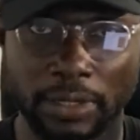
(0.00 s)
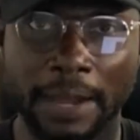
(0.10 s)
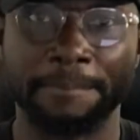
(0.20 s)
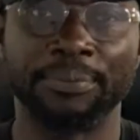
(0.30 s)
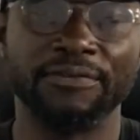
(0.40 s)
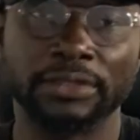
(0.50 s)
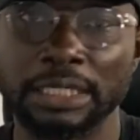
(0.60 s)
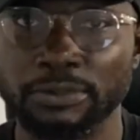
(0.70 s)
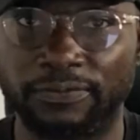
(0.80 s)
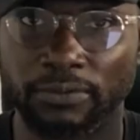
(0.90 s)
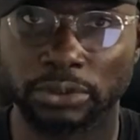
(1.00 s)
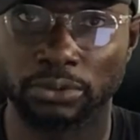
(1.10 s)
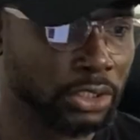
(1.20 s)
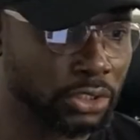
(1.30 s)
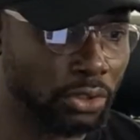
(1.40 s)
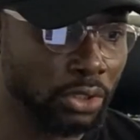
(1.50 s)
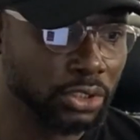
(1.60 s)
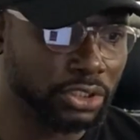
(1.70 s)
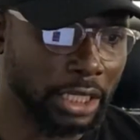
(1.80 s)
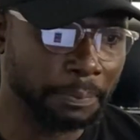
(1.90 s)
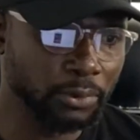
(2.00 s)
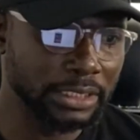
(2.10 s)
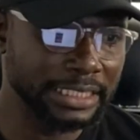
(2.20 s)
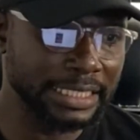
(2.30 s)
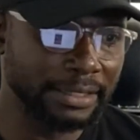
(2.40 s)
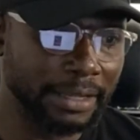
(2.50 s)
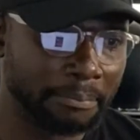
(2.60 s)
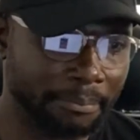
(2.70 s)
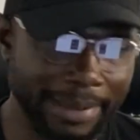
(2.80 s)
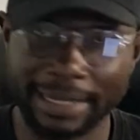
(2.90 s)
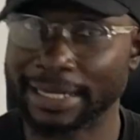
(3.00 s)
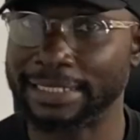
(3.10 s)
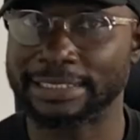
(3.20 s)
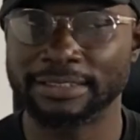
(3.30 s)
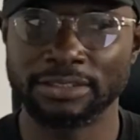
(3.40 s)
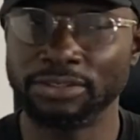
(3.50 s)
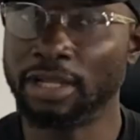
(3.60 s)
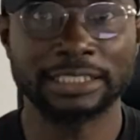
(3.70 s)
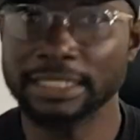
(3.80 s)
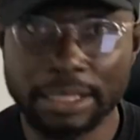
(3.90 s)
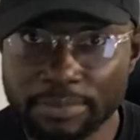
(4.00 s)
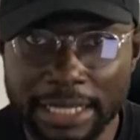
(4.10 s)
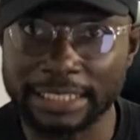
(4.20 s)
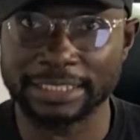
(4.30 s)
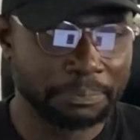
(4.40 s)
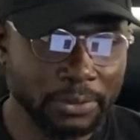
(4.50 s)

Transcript: and profitable for you. So just put it in market, not limit.